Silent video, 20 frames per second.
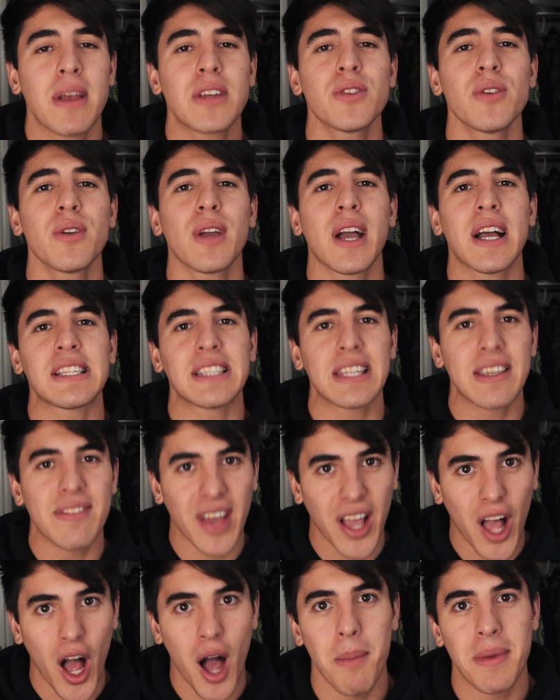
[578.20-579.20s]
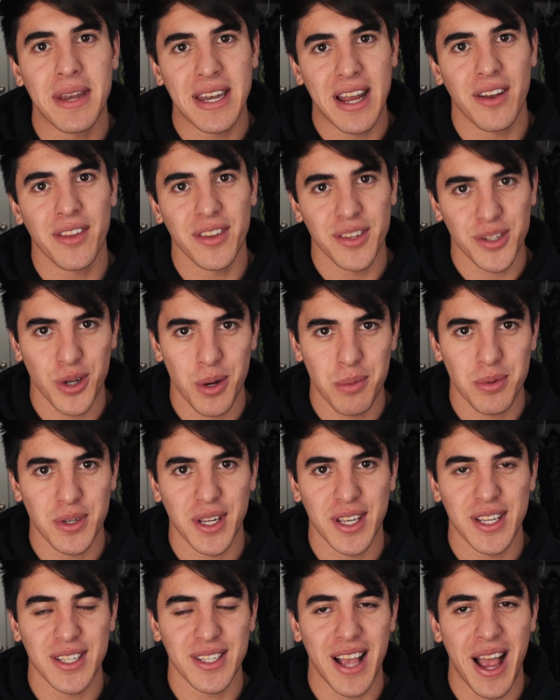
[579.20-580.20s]
Make sure you guys leave a comment down in the
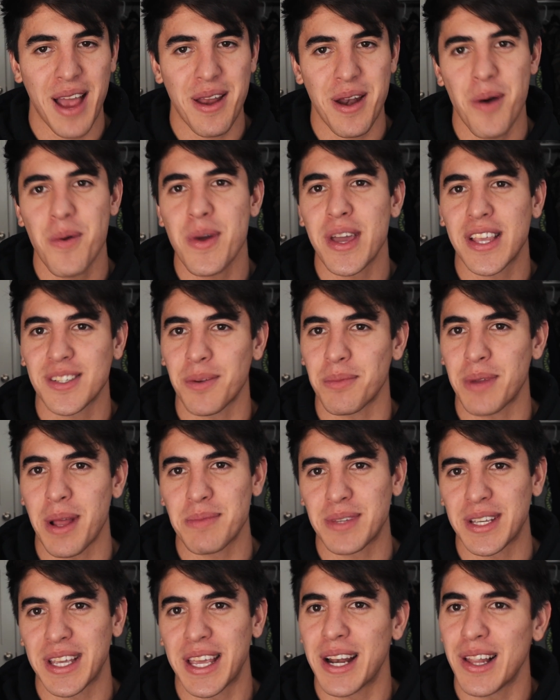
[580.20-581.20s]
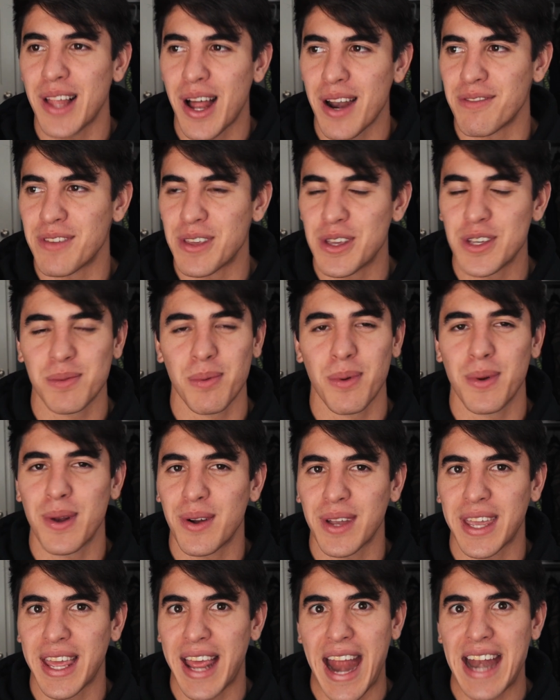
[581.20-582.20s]
description, because I know we sometimes can get a lot of views, but we
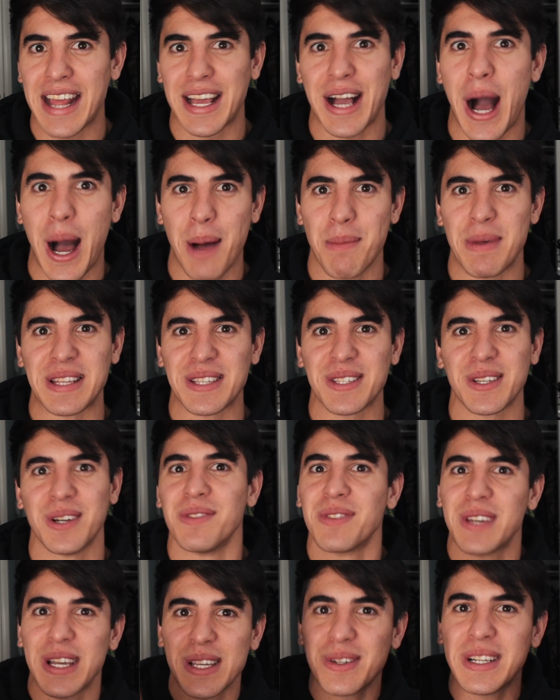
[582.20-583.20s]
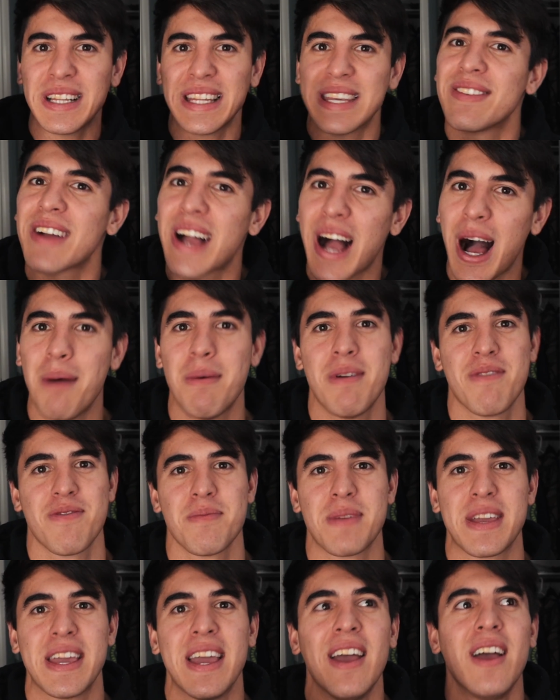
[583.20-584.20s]
don't get any comments. So if you guys want to leave a comment for
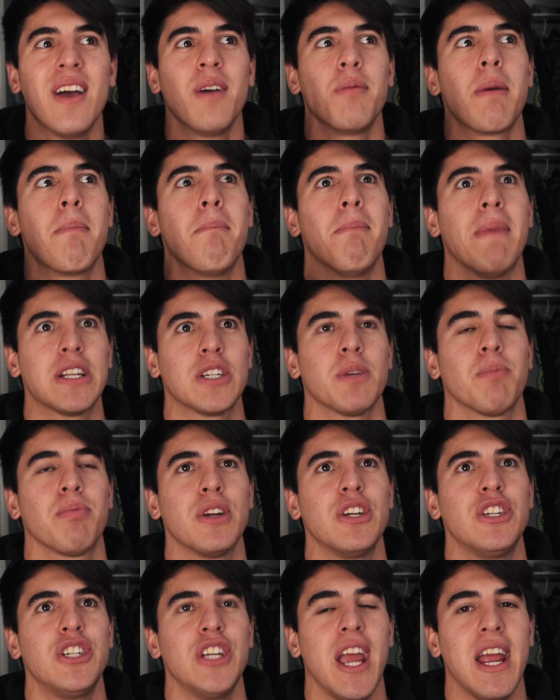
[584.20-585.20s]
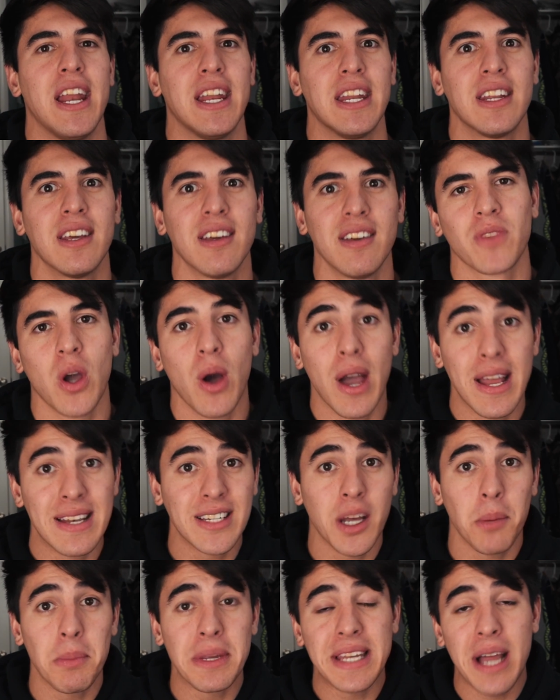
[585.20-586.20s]
me, it would be much appreciated. Go ahead and
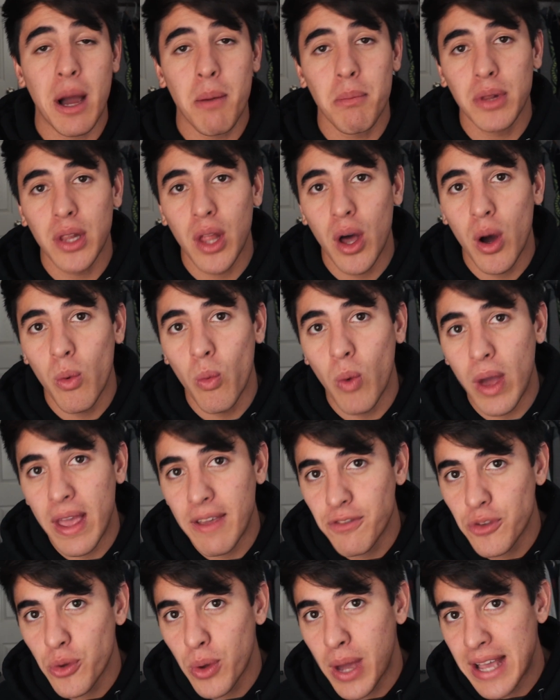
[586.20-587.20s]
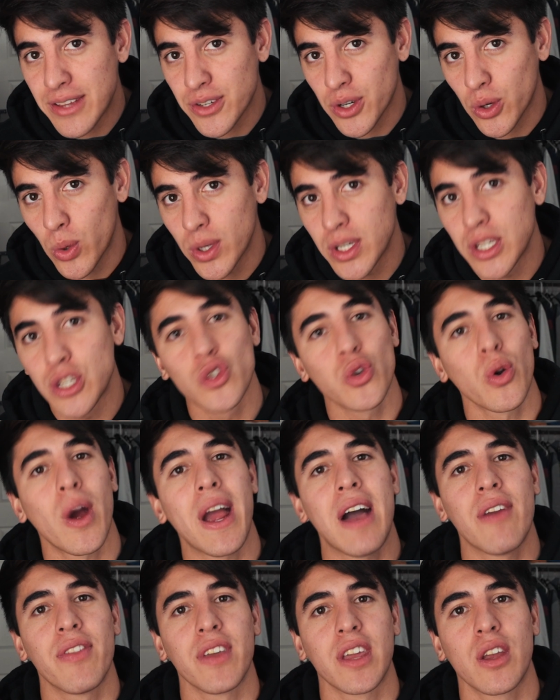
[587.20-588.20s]
tell me down below if you guys are going to
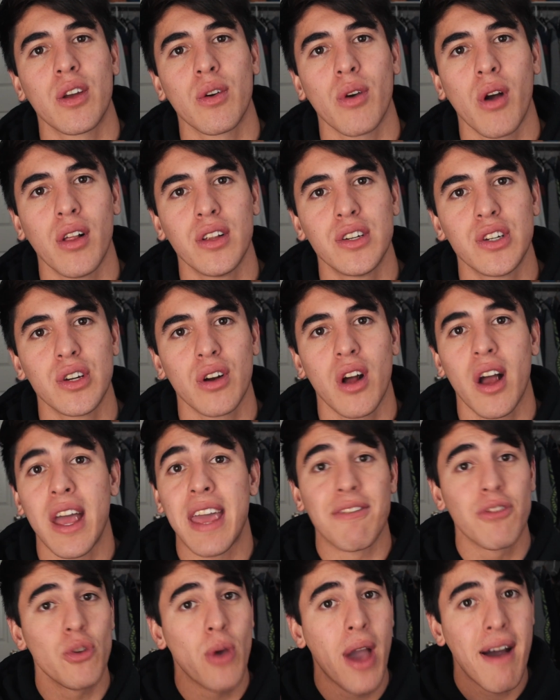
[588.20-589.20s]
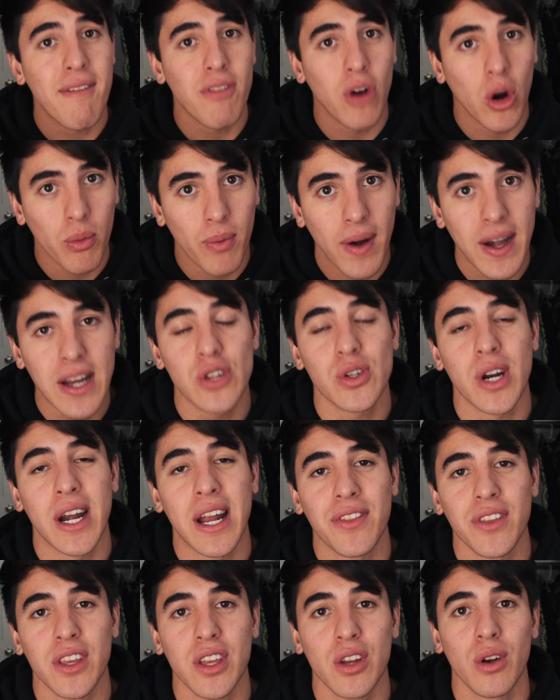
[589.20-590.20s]
try out the Curology or not, if you have already tried
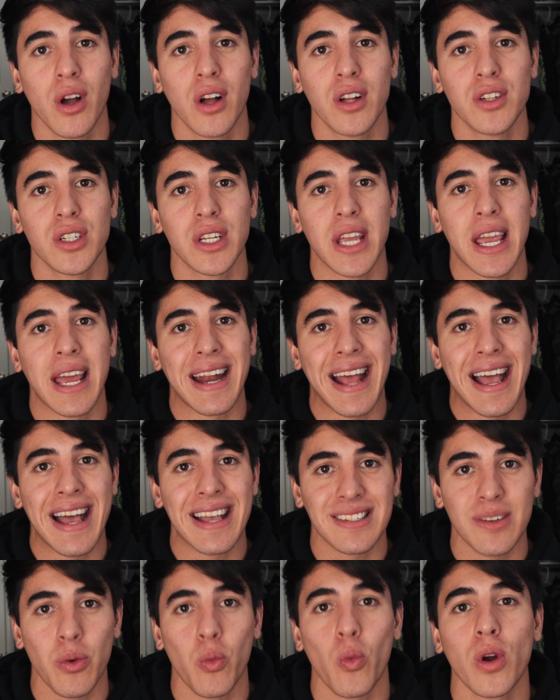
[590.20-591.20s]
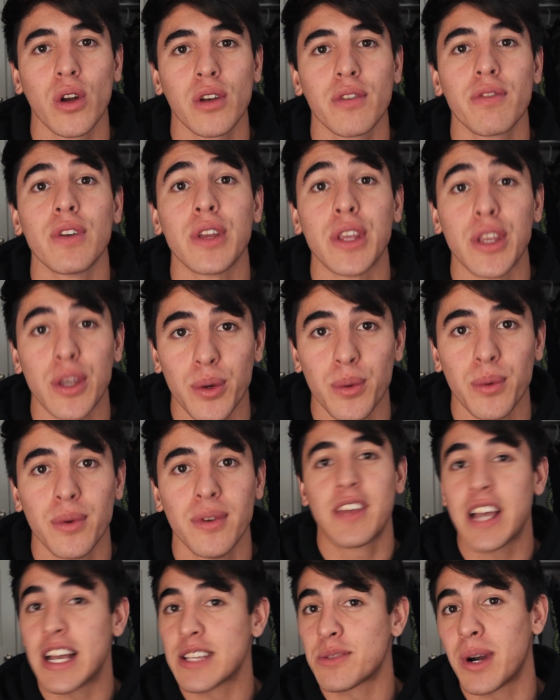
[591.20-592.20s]
out the Curology and has it worked for you.
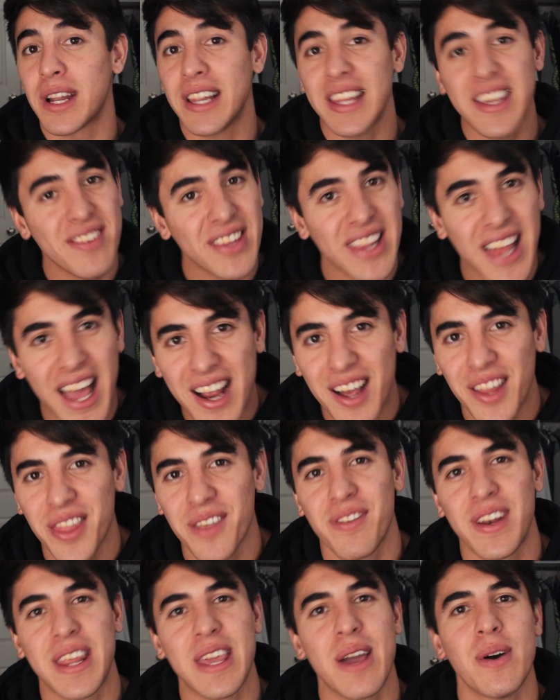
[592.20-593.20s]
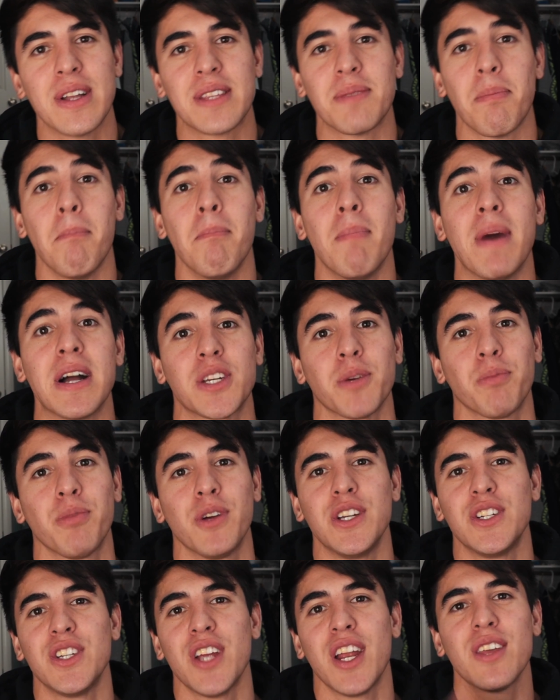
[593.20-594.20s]
If you guys want to leave a like on the video, it's much
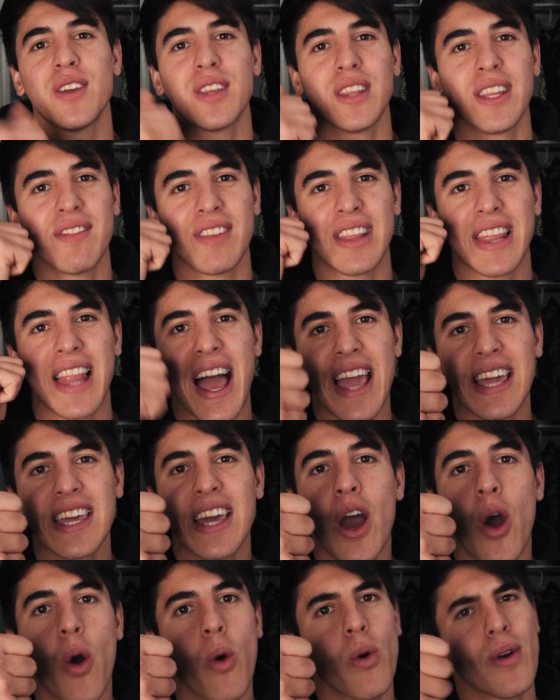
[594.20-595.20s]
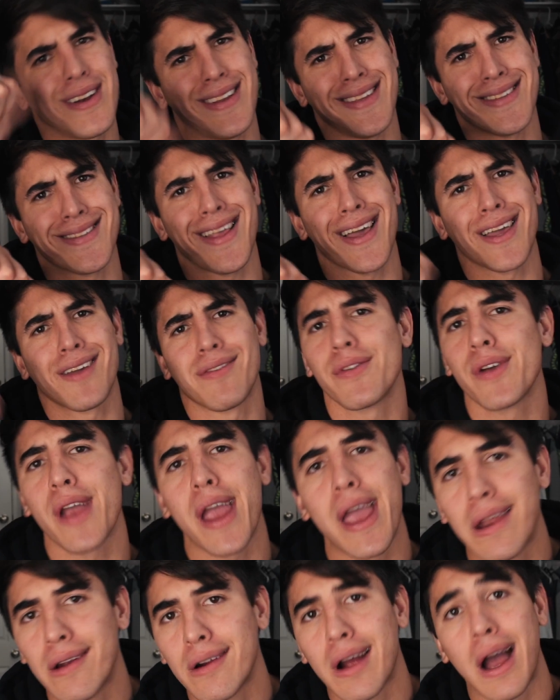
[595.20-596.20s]
appreciated. You can leave a like or a dislike if you're a
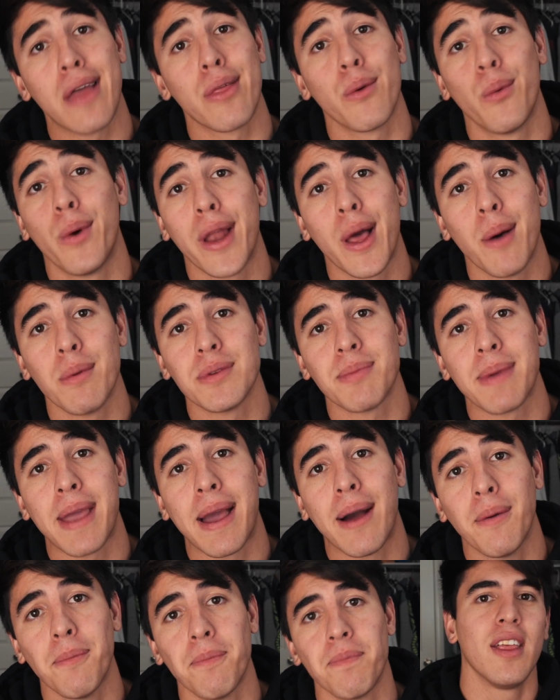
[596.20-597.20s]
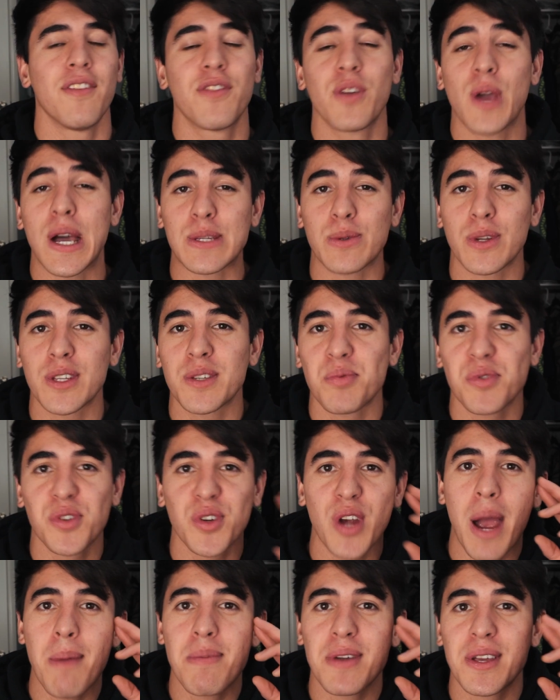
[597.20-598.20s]
hater. Either one helps me out. And if you guys want to
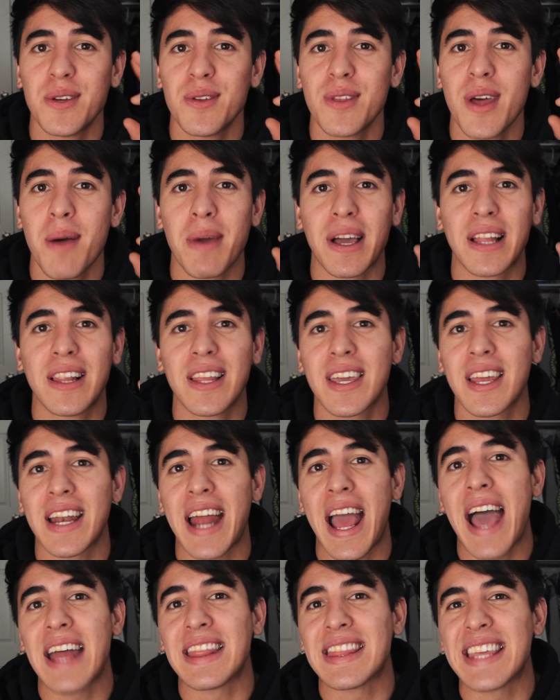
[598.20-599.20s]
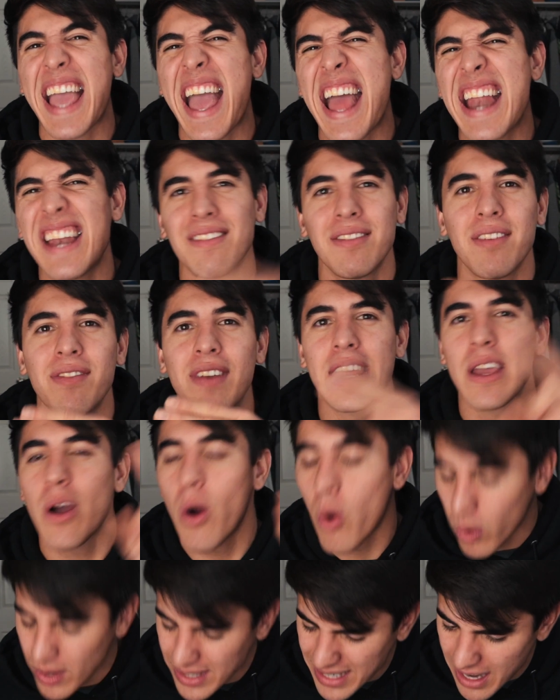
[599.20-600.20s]
subscribe, you can do that by clicking at the end of the video
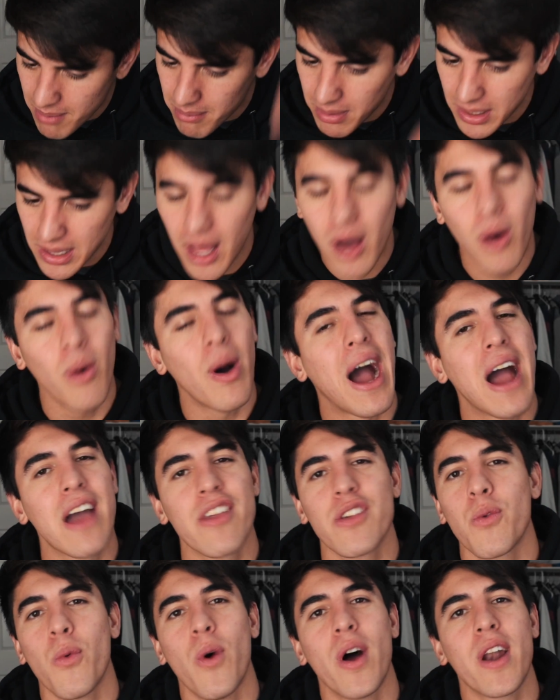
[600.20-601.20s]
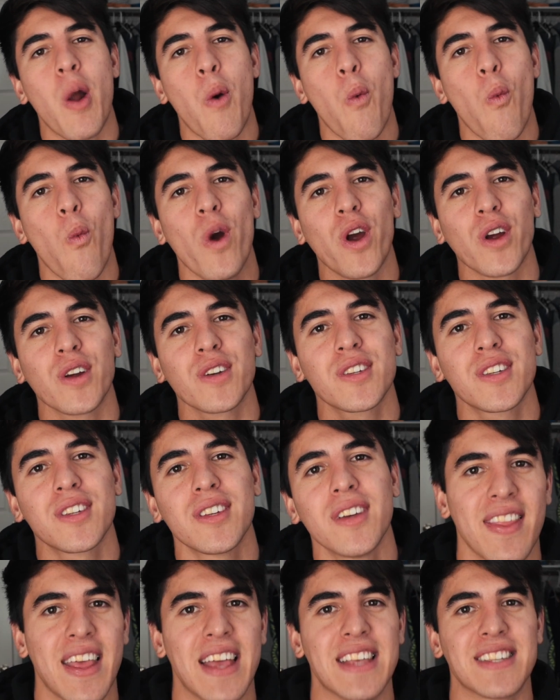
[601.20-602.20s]
or down below. Either one
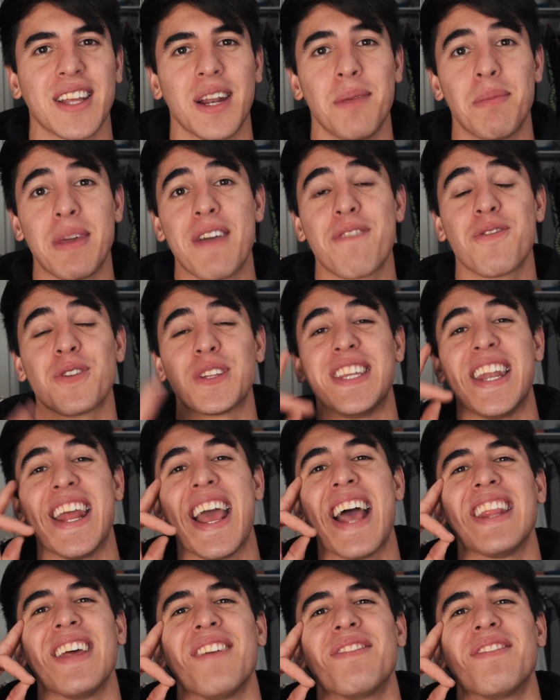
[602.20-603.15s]
works. That is going to be it for today. I